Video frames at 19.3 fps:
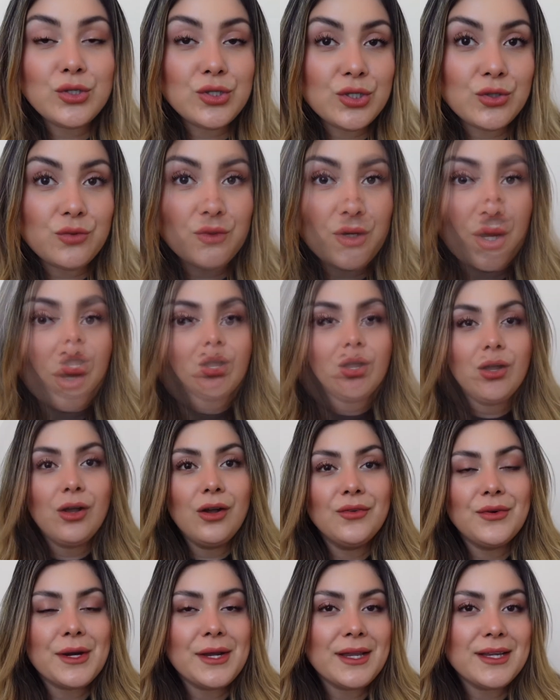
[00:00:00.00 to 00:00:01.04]
to know.
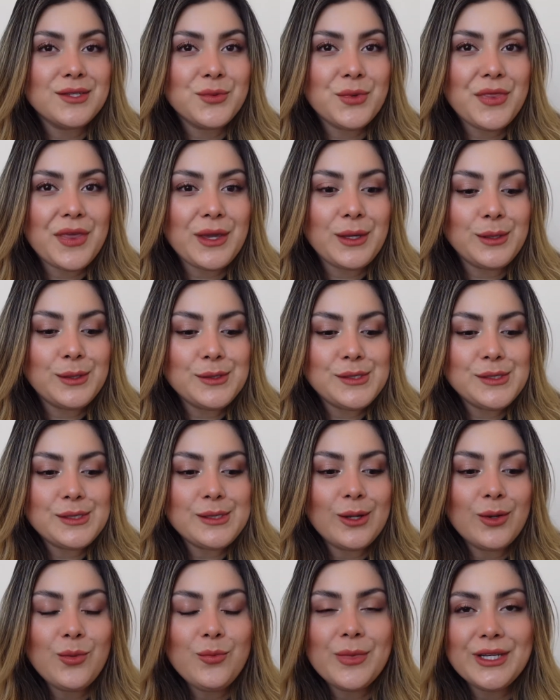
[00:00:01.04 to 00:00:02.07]
All right, guys. Well, thank you
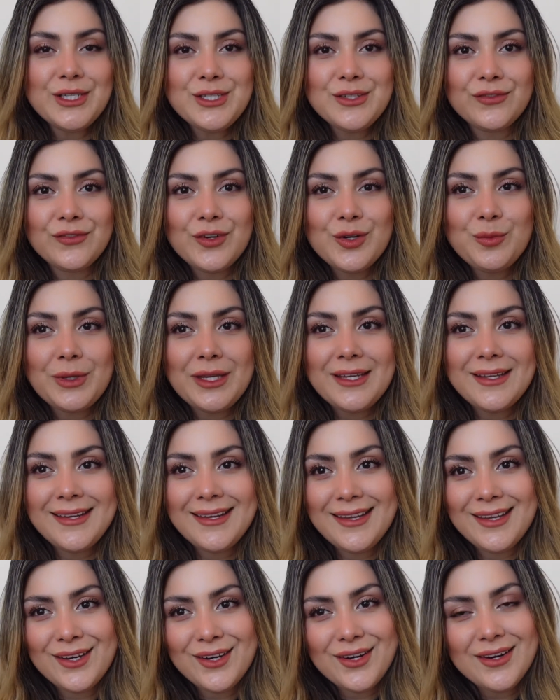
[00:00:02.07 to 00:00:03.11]
so much for being
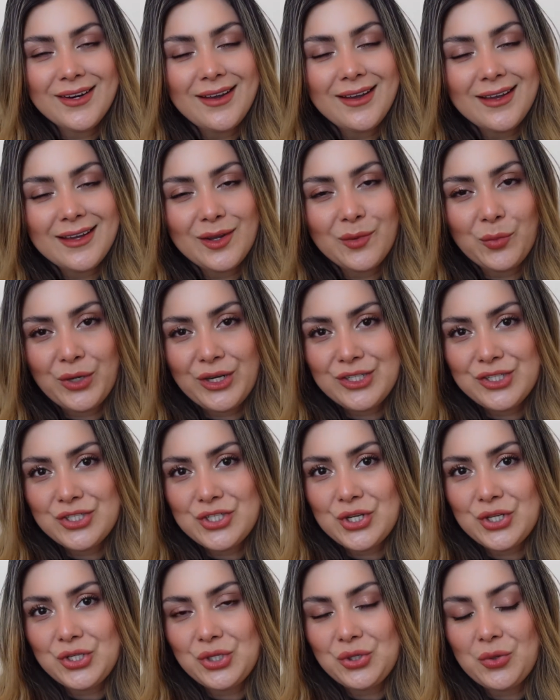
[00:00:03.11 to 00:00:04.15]
here. I
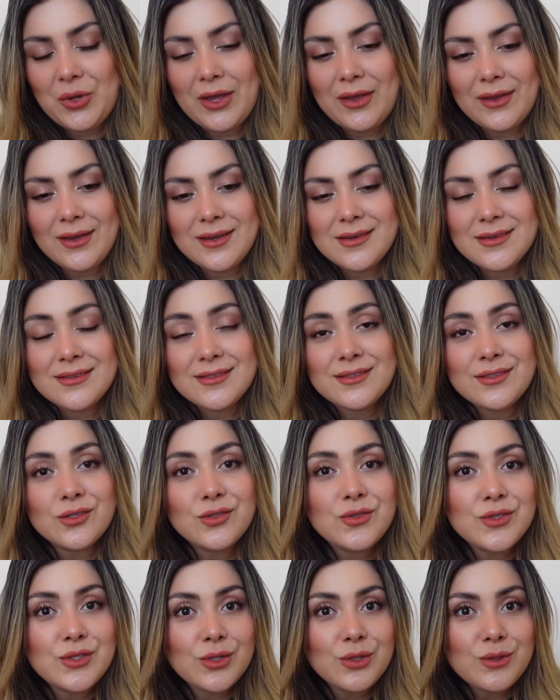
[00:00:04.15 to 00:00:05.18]
appreciate you guys
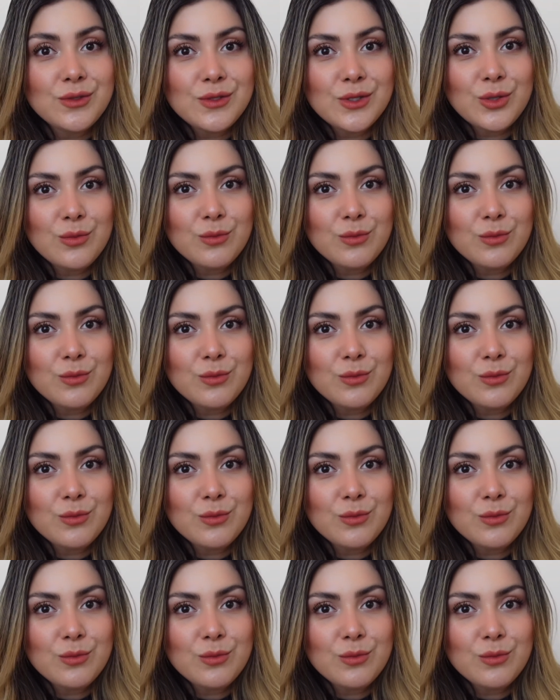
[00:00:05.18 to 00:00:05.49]
so, so